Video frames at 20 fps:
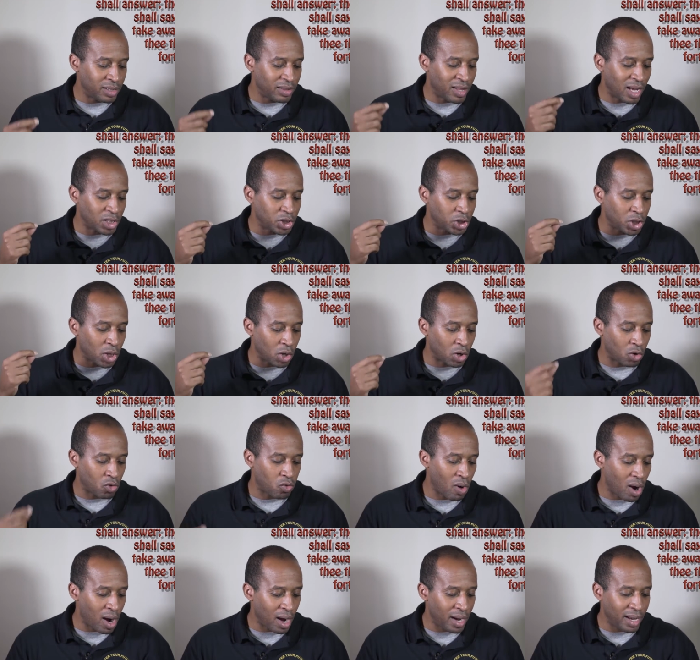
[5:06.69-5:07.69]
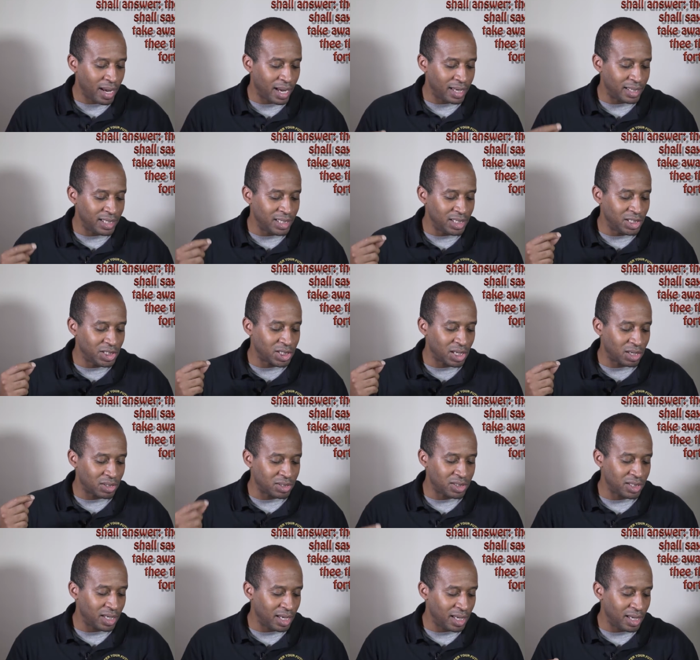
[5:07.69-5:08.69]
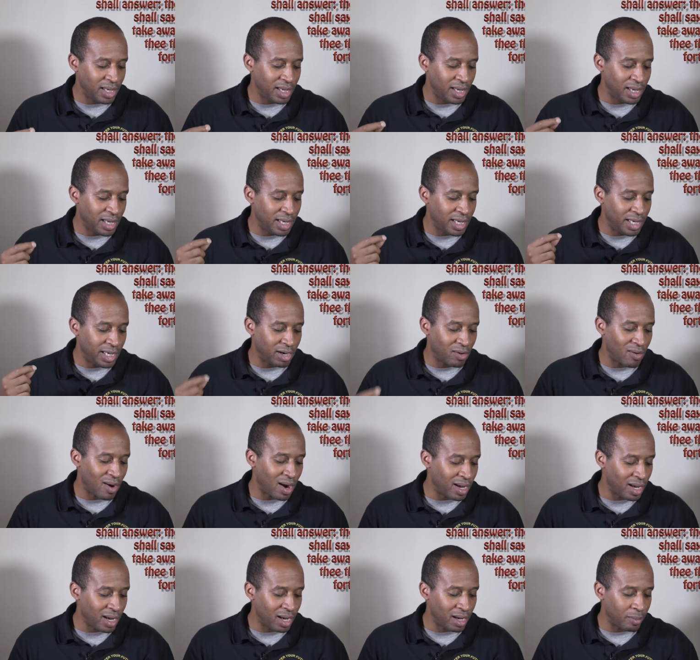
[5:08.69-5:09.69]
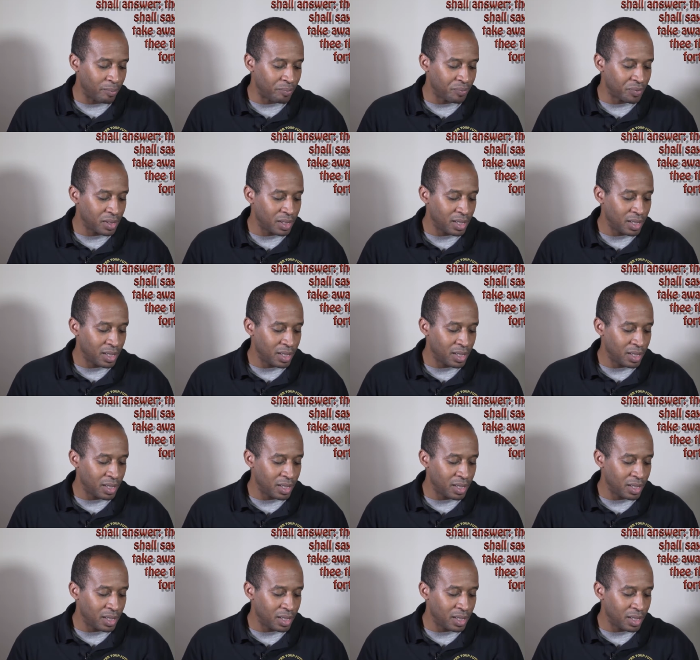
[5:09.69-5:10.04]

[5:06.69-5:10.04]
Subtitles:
Thou shalt cry, and he shall say, Here I am.